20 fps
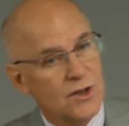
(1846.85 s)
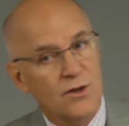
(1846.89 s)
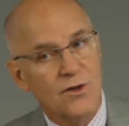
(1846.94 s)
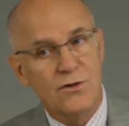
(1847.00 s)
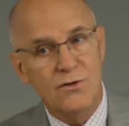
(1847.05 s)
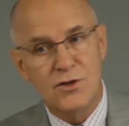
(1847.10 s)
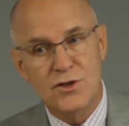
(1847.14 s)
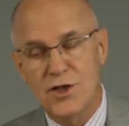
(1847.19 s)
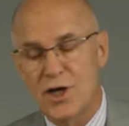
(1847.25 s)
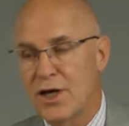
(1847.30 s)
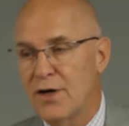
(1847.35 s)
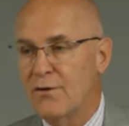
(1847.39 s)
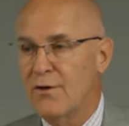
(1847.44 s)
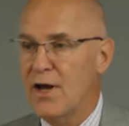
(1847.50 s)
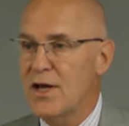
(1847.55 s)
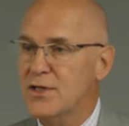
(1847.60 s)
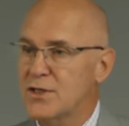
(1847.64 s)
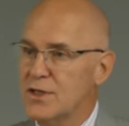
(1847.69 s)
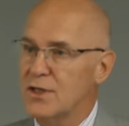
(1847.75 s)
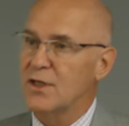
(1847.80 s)
to
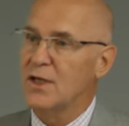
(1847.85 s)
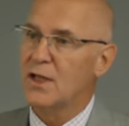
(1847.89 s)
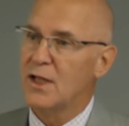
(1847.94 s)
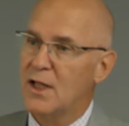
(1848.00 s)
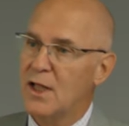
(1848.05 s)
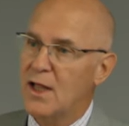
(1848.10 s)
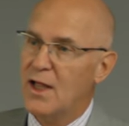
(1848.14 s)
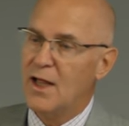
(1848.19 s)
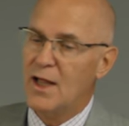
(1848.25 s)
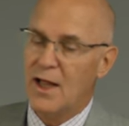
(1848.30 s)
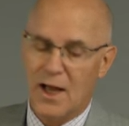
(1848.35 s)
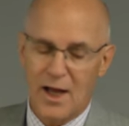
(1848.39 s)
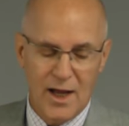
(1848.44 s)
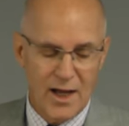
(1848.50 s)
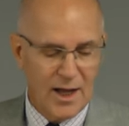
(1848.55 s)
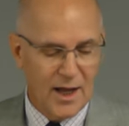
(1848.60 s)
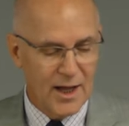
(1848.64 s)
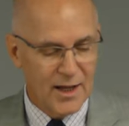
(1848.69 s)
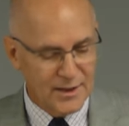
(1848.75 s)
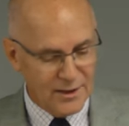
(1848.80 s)
generation.
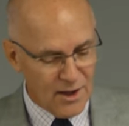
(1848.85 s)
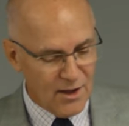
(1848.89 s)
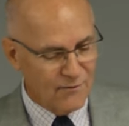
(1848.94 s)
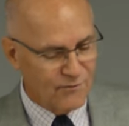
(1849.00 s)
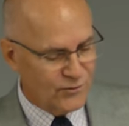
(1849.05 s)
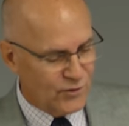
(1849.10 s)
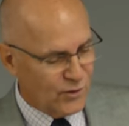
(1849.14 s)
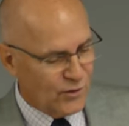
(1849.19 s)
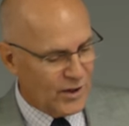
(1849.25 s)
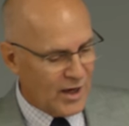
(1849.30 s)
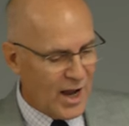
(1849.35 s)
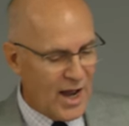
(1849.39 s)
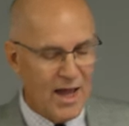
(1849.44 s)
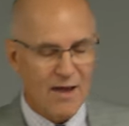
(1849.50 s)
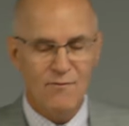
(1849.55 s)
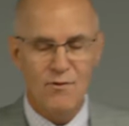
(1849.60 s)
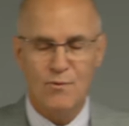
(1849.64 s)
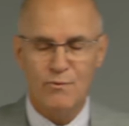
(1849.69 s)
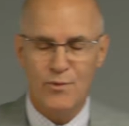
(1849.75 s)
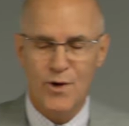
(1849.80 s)
I love doing, I
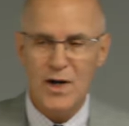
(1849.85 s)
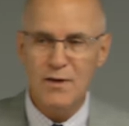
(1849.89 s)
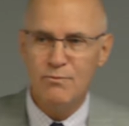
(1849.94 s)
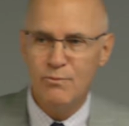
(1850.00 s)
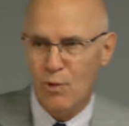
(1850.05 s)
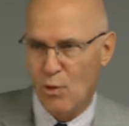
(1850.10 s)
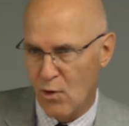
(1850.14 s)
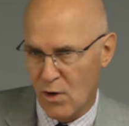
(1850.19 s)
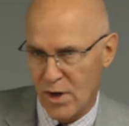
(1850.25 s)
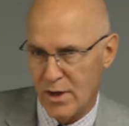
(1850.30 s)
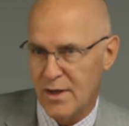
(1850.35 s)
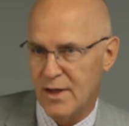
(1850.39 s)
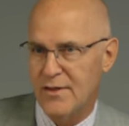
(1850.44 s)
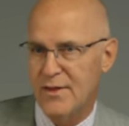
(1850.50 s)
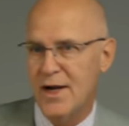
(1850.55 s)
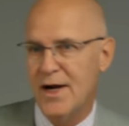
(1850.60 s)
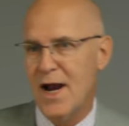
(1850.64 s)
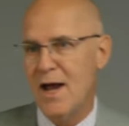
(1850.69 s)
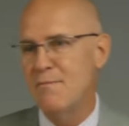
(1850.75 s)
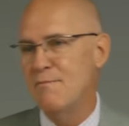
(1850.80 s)
have a breadboard
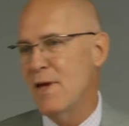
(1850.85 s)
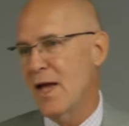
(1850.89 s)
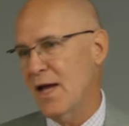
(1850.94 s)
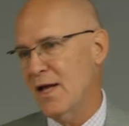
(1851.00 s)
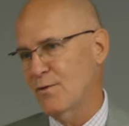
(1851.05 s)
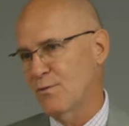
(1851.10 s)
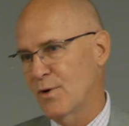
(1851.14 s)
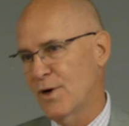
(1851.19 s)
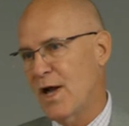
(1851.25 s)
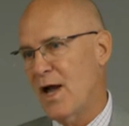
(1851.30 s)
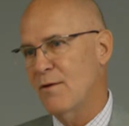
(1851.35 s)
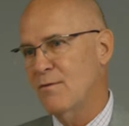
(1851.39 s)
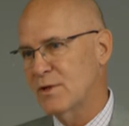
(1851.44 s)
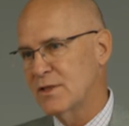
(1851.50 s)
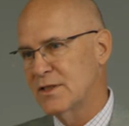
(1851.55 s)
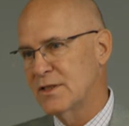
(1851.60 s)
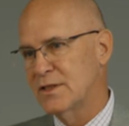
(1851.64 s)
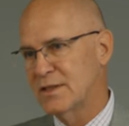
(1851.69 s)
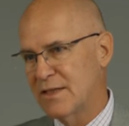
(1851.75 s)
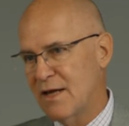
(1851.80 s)
that I made when I
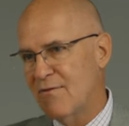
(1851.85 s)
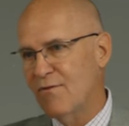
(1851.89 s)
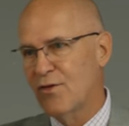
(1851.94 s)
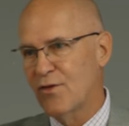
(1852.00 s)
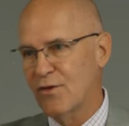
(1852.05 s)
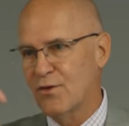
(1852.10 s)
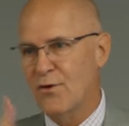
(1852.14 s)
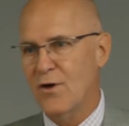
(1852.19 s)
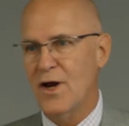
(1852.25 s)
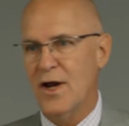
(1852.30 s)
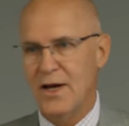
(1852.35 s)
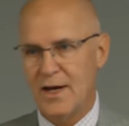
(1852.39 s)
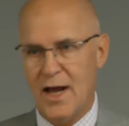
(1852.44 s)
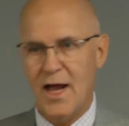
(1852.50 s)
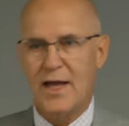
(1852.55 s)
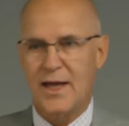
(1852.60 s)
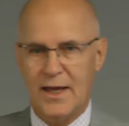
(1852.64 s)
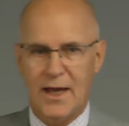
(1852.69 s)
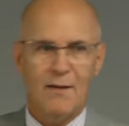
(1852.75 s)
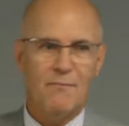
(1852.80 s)
was in seventh grade.
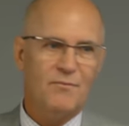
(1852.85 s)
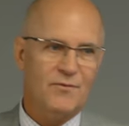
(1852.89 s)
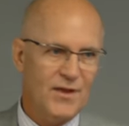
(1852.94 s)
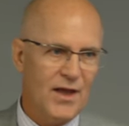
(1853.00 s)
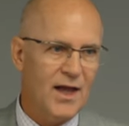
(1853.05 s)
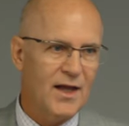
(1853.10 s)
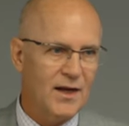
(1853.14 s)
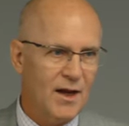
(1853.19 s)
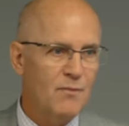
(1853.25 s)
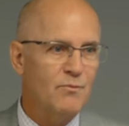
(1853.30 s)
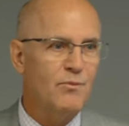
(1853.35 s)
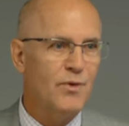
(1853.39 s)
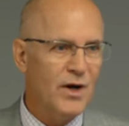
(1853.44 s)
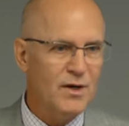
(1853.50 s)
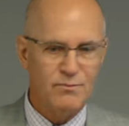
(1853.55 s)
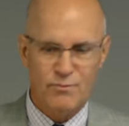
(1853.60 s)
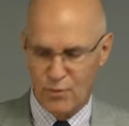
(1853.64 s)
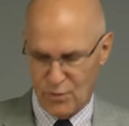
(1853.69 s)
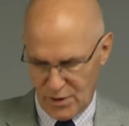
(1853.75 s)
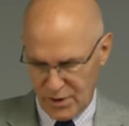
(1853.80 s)
I kept that, a
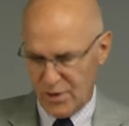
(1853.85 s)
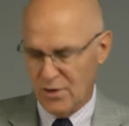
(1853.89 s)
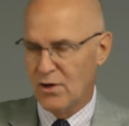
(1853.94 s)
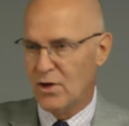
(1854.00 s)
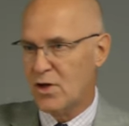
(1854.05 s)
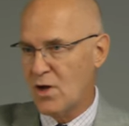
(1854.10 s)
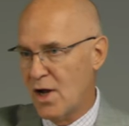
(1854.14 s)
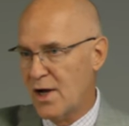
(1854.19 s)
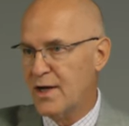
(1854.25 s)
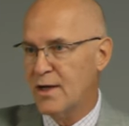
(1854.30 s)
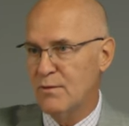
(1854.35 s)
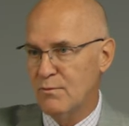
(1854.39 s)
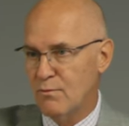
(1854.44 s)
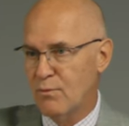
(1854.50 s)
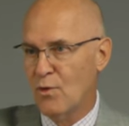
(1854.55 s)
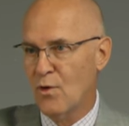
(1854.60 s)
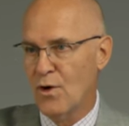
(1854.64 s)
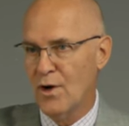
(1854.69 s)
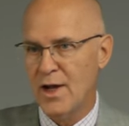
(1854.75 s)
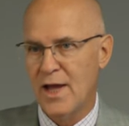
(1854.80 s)
breadboard, you know, a cutting
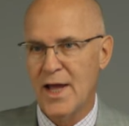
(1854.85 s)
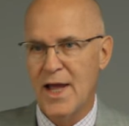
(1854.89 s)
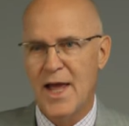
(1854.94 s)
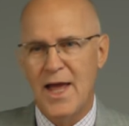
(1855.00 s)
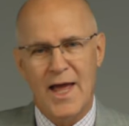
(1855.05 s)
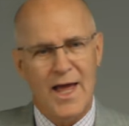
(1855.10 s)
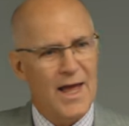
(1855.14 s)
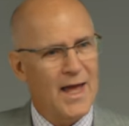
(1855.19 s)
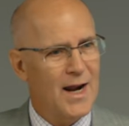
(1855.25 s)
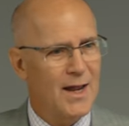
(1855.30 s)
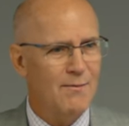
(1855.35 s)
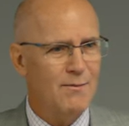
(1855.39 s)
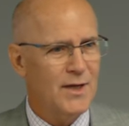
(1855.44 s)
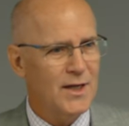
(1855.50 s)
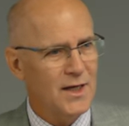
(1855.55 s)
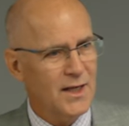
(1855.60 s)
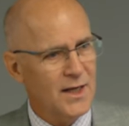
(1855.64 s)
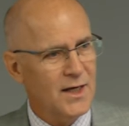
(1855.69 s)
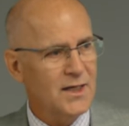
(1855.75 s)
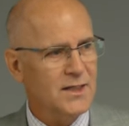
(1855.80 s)
board. And I
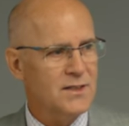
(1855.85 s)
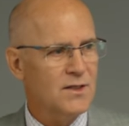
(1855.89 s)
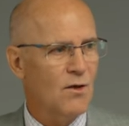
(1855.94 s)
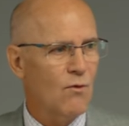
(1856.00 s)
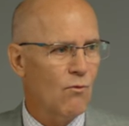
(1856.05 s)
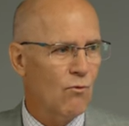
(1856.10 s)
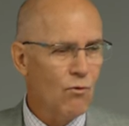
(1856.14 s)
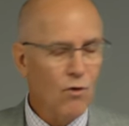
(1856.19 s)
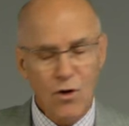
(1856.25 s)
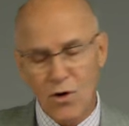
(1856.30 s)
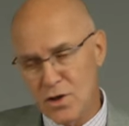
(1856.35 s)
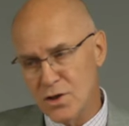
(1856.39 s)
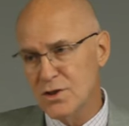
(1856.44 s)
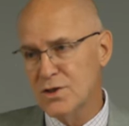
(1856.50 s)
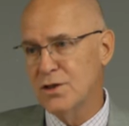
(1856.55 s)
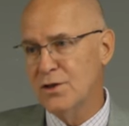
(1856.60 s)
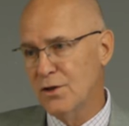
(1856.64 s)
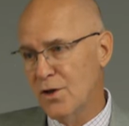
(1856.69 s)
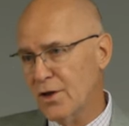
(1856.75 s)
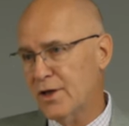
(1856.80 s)
mean, it is the
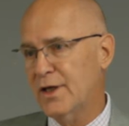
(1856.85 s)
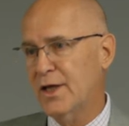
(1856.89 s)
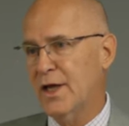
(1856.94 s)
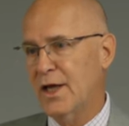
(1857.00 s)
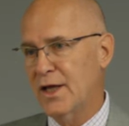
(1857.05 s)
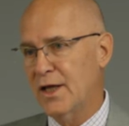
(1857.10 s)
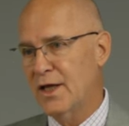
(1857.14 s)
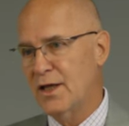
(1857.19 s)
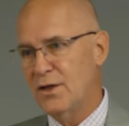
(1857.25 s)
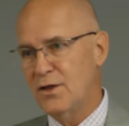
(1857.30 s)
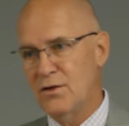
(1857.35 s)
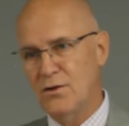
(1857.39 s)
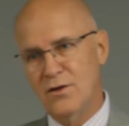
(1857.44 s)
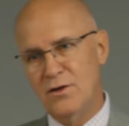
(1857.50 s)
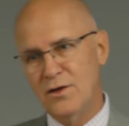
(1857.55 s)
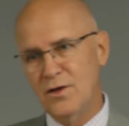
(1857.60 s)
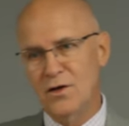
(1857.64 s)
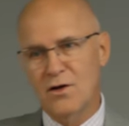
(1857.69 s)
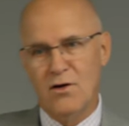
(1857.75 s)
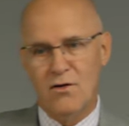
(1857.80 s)
worst looking, you,
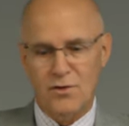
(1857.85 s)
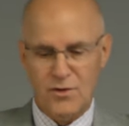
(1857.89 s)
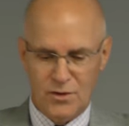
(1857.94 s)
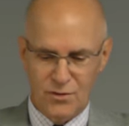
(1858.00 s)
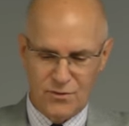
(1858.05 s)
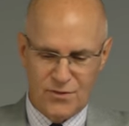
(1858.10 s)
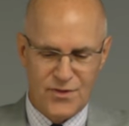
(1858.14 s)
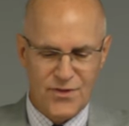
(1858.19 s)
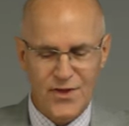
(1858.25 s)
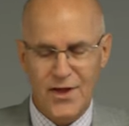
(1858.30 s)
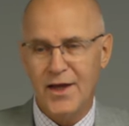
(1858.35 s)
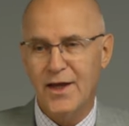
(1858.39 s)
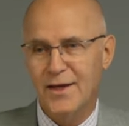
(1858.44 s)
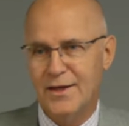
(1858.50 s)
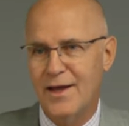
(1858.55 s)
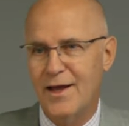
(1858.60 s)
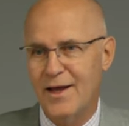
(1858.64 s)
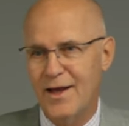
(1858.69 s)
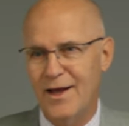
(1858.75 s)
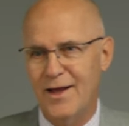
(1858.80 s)
you know, you'd think
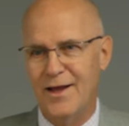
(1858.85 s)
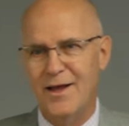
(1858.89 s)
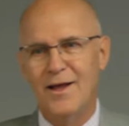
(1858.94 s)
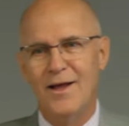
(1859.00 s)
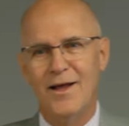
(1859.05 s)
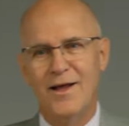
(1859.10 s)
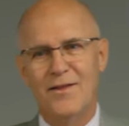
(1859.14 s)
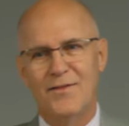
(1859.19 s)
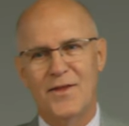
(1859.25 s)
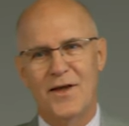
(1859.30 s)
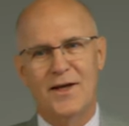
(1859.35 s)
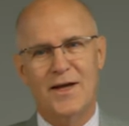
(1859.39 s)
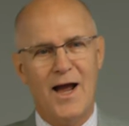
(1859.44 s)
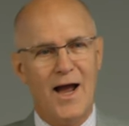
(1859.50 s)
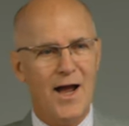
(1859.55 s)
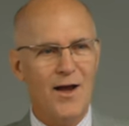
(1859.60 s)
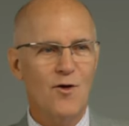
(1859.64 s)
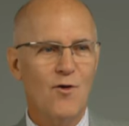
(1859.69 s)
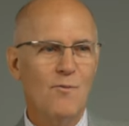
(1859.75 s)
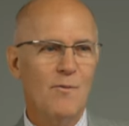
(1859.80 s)
the
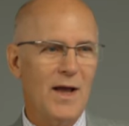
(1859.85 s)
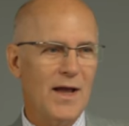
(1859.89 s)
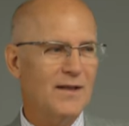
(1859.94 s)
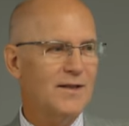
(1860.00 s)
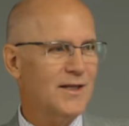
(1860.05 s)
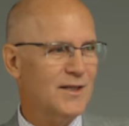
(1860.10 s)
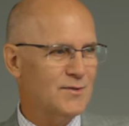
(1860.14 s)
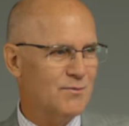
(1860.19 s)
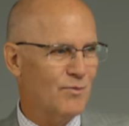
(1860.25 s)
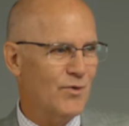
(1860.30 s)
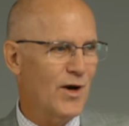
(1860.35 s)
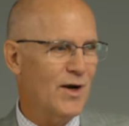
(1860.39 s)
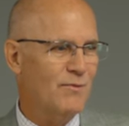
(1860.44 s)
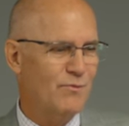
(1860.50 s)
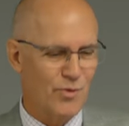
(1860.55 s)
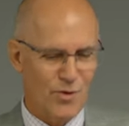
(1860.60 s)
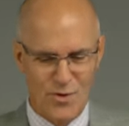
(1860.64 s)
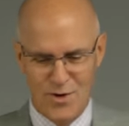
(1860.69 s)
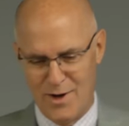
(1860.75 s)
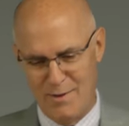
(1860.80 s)
guy who made this
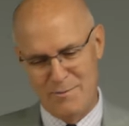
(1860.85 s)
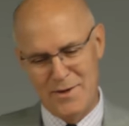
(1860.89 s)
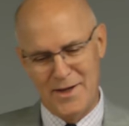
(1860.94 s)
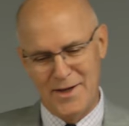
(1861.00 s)
breadboard, I